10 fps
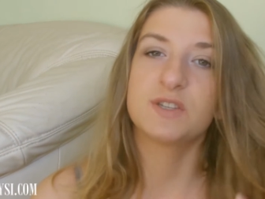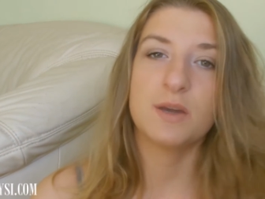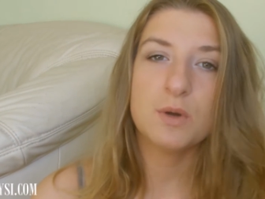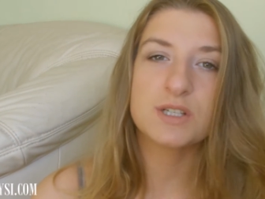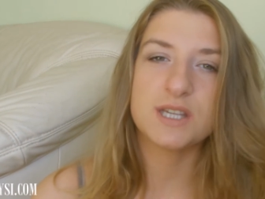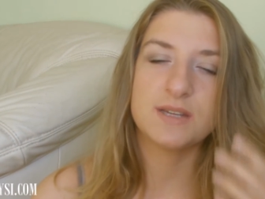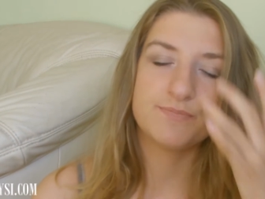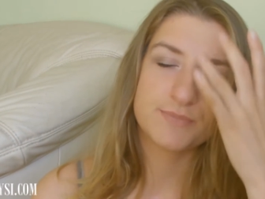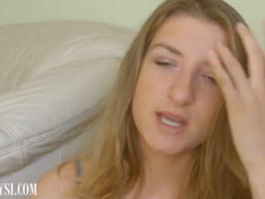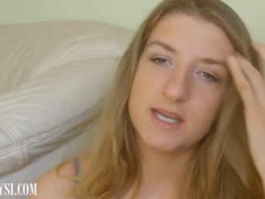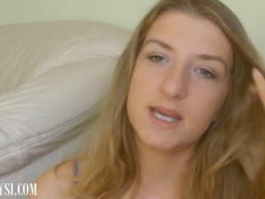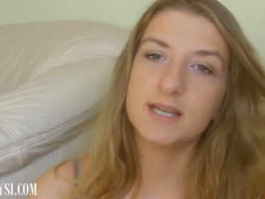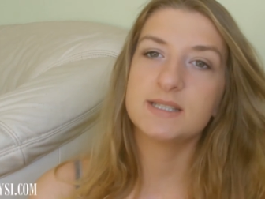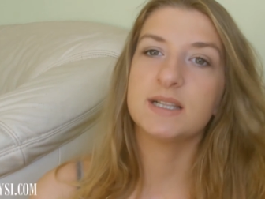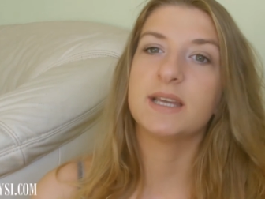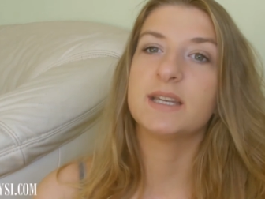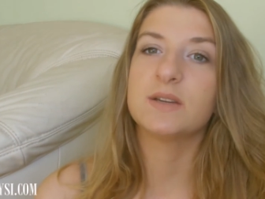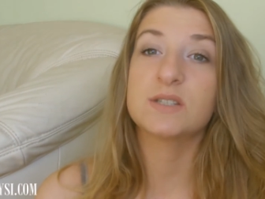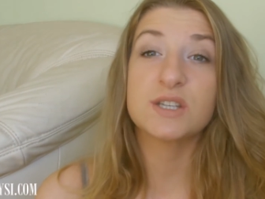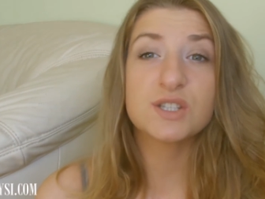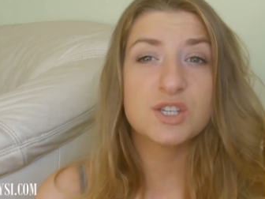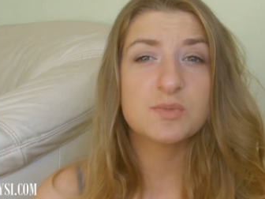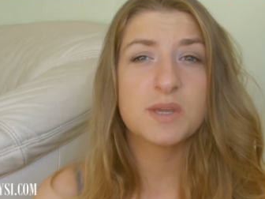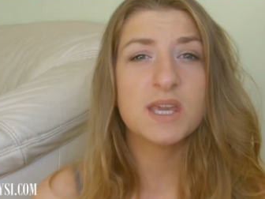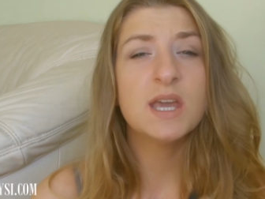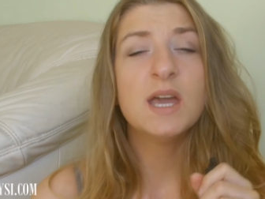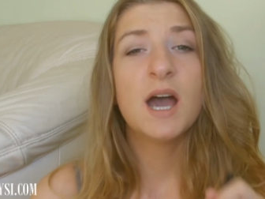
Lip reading: So I walked in and I asked the lady, I was like, excuse me,